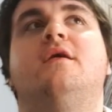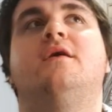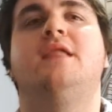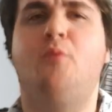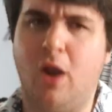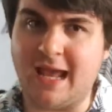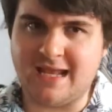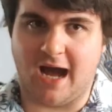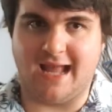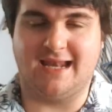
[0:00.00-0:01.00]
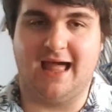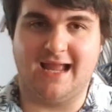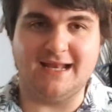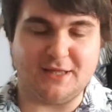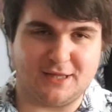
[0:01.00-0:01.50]
They're more like
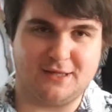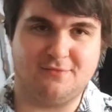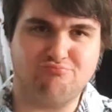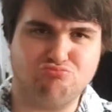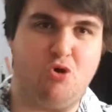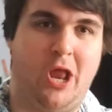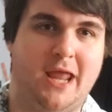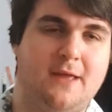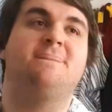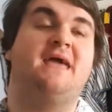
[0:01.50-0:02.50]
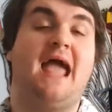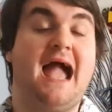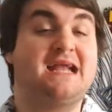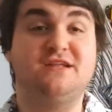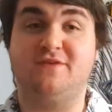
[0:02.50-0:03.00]
guidelines, really. They
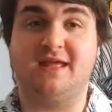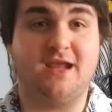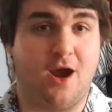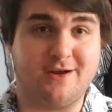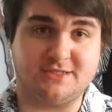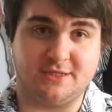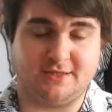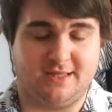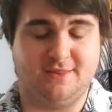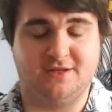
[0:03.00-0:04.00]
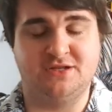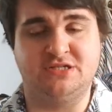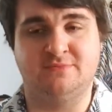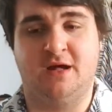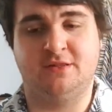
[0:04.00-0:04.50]
actively encourage this in the
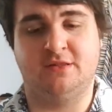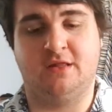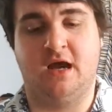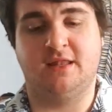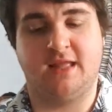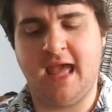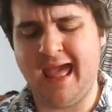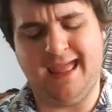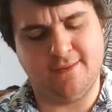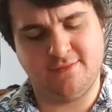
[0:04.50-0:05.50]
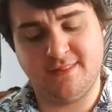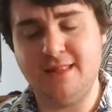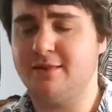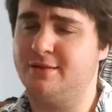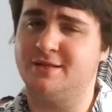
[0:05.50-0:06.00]
Dungeon Master's Guide. Like, hey,
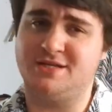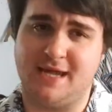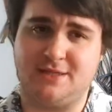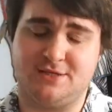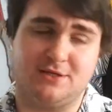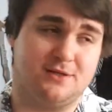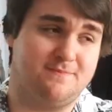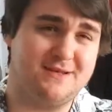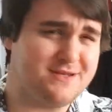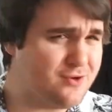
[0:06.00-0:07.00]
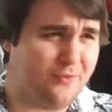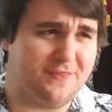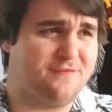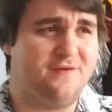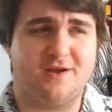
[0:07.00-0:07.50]
these are suggestions, but do what
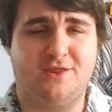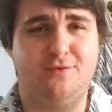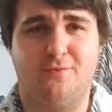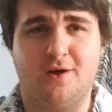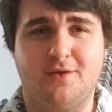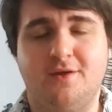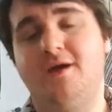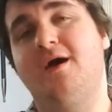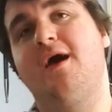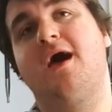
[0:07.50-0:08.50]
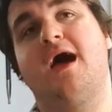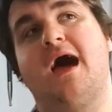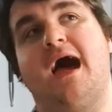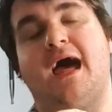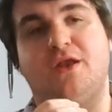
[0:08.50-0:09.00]
the fuck you want.
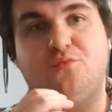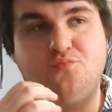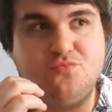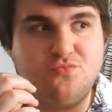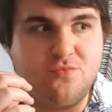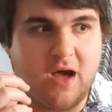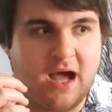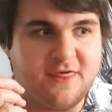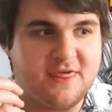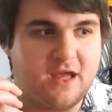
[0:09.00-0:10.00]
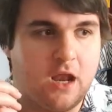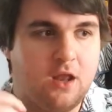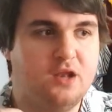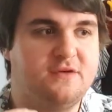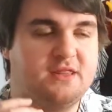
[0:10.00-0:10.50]
And I think a
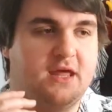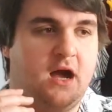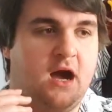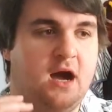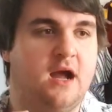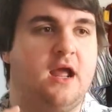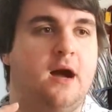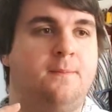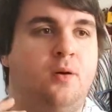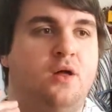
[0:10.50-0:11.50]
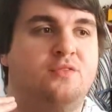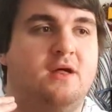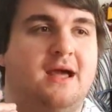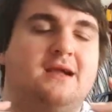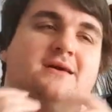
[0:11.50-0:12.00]
lot of us get hung up on the
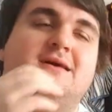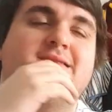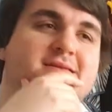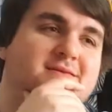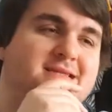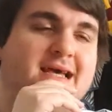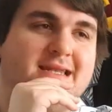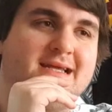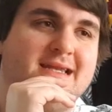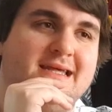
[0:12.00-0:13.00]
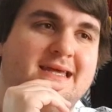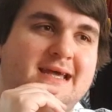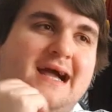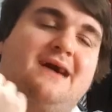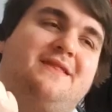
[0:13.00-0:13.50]
like, oh, that's not technically
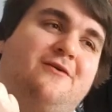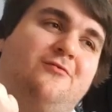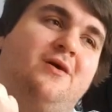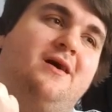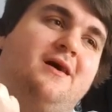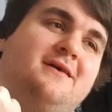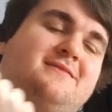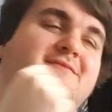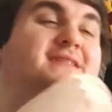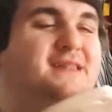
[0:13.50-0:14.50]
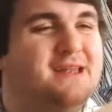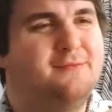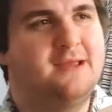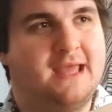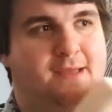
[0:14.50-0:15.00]
how that works. Oh, that's a
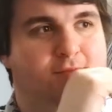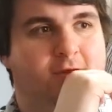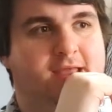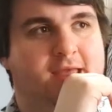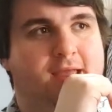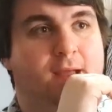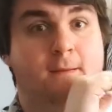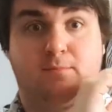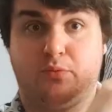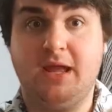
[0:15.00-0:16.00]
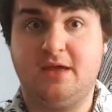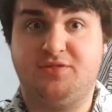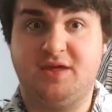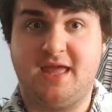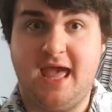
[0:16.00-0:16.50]
little bit game breaking. Break
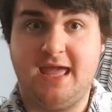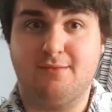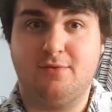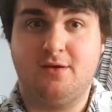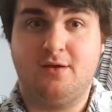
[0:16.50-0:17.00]
the game.